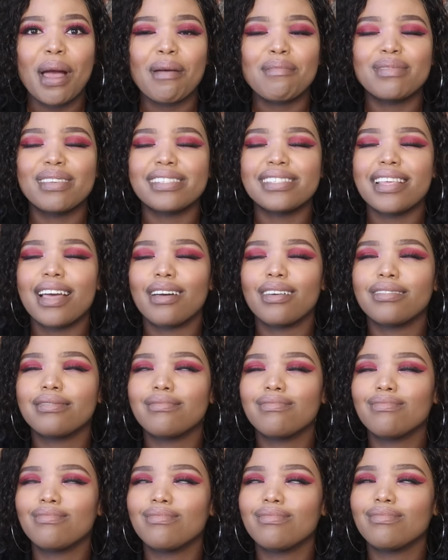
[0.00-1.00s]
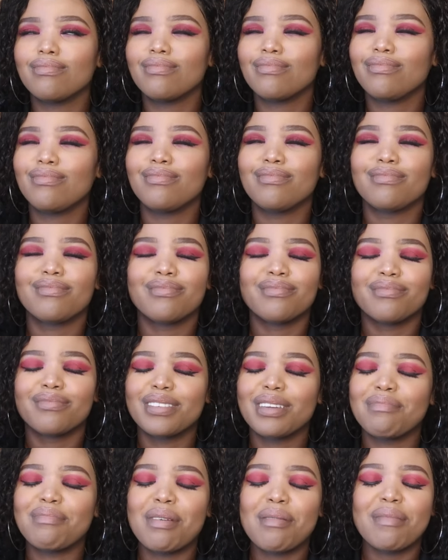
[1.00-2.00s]
I'm just like, me
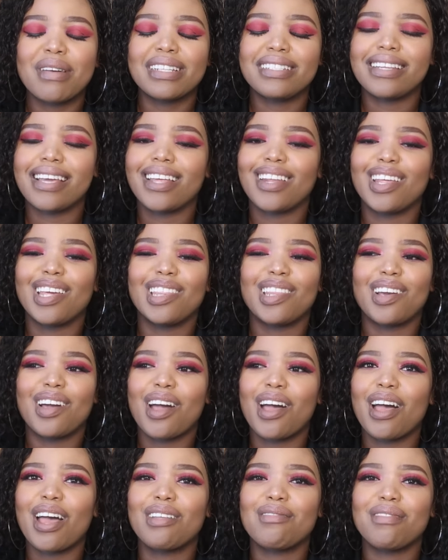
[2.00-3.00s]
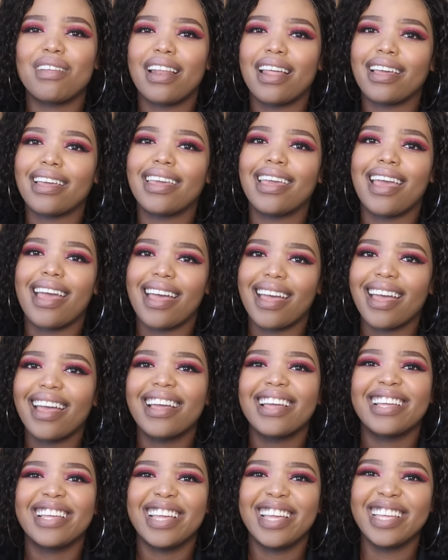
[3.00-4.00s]
and my dad are in the car and we're like, yeah.
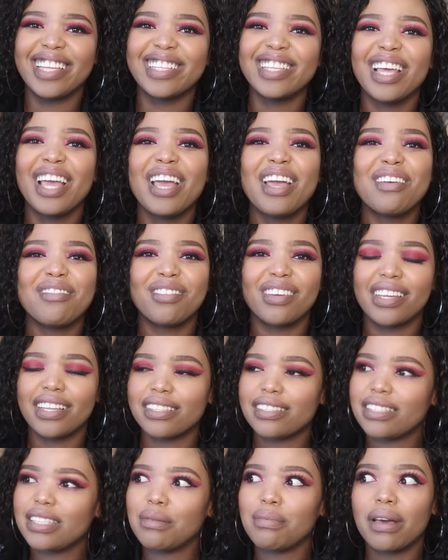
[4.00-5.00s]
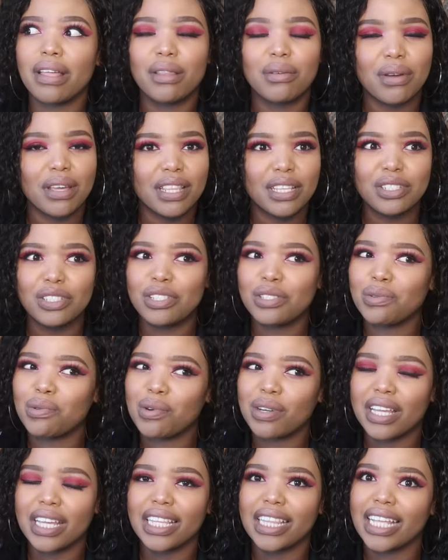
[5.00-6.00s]
We can see by the way that she's
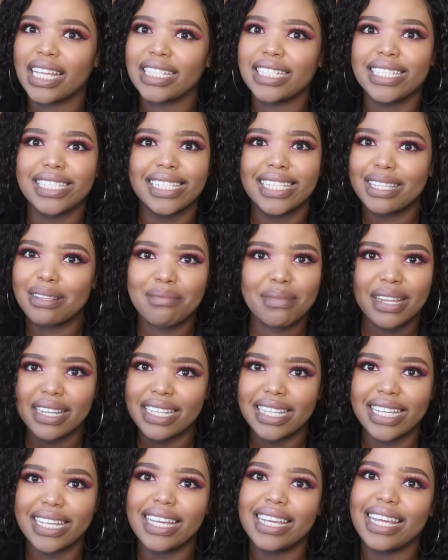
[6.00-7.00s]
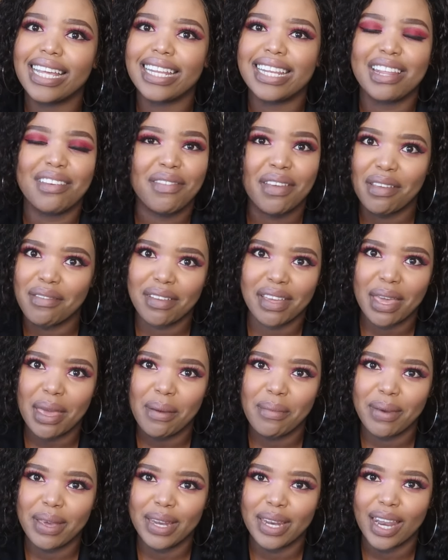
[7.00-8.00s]
walking that the money never ever
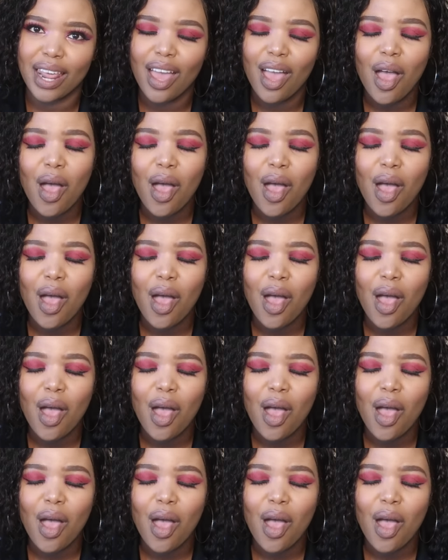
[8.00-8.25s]
came in.